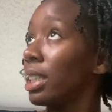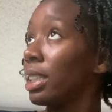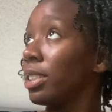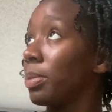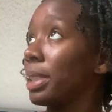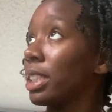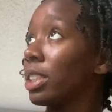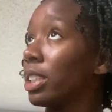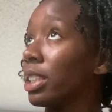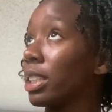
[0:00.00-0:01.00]
It'll be a
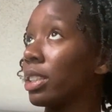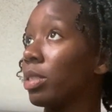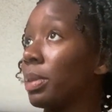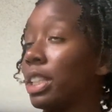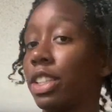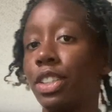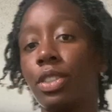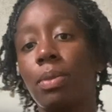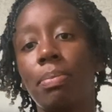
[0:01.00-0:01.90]
look. It'll be cute.